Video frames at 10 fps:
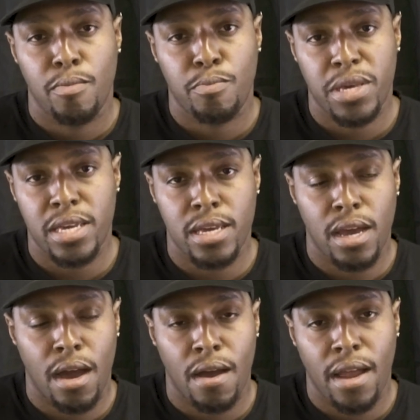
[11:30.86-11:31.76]

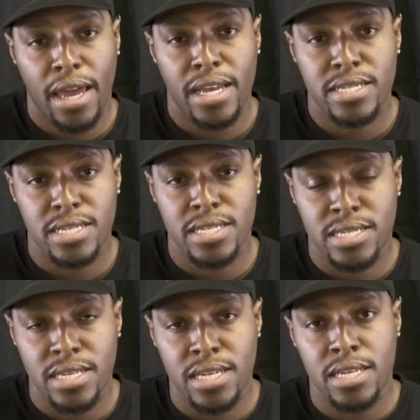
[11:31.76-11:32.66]

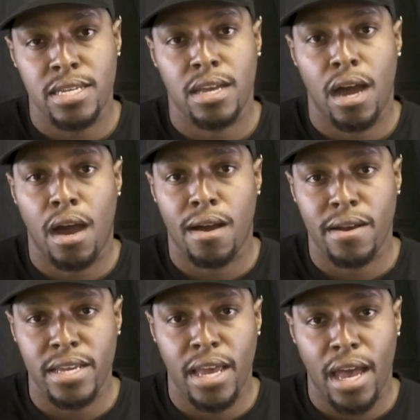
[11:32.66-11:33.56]
PRATT
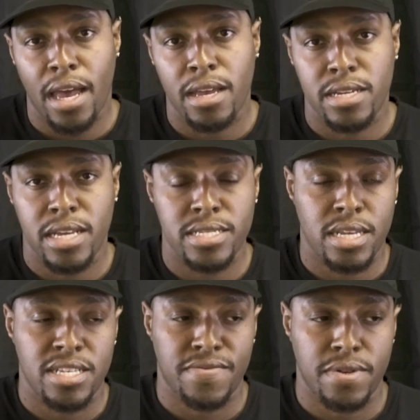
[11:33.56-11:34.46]
REI, and that
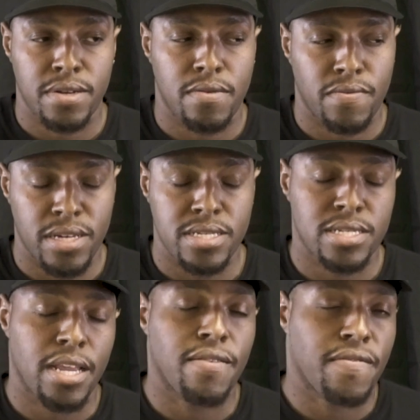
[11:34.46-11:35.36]
stands for Real
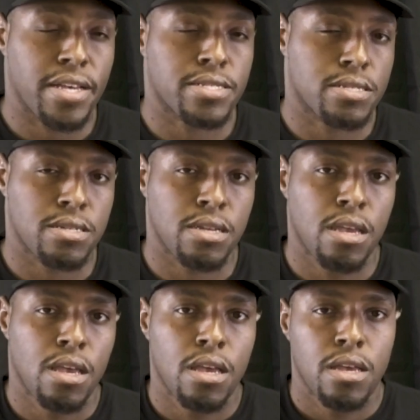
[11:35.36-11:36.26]
Estate Investor.
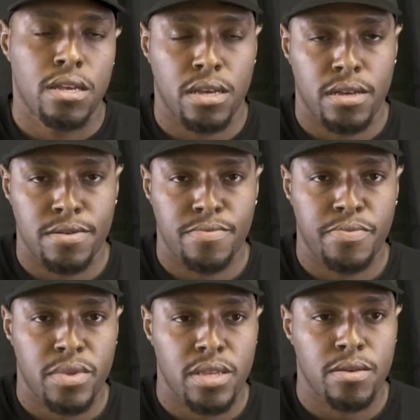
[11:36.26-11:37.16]

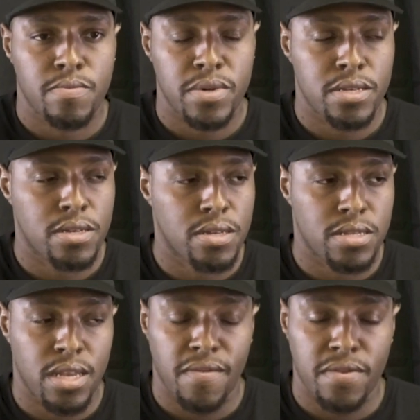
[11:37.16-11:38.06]
But you could
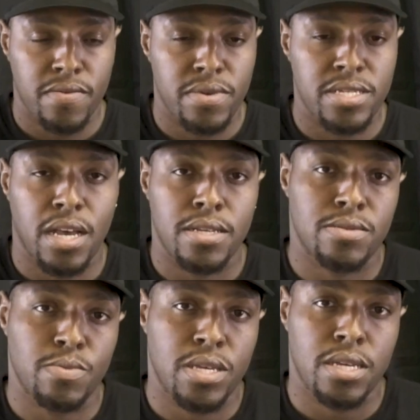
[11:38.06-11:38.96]
definitely reach out
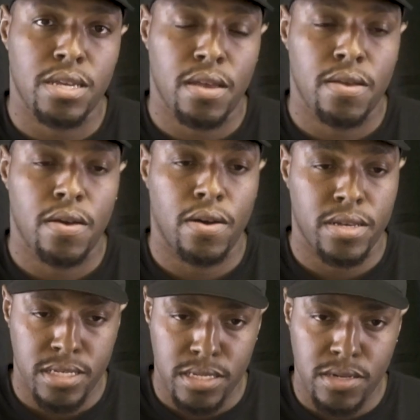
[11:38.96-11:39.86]
to me on
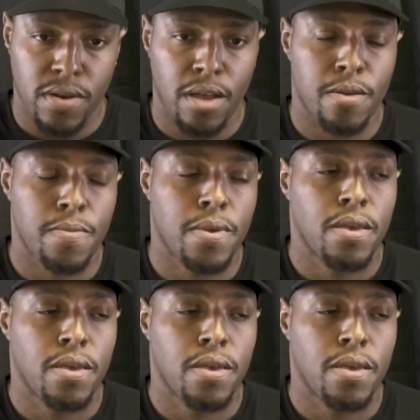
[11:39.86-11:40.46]
Instagram,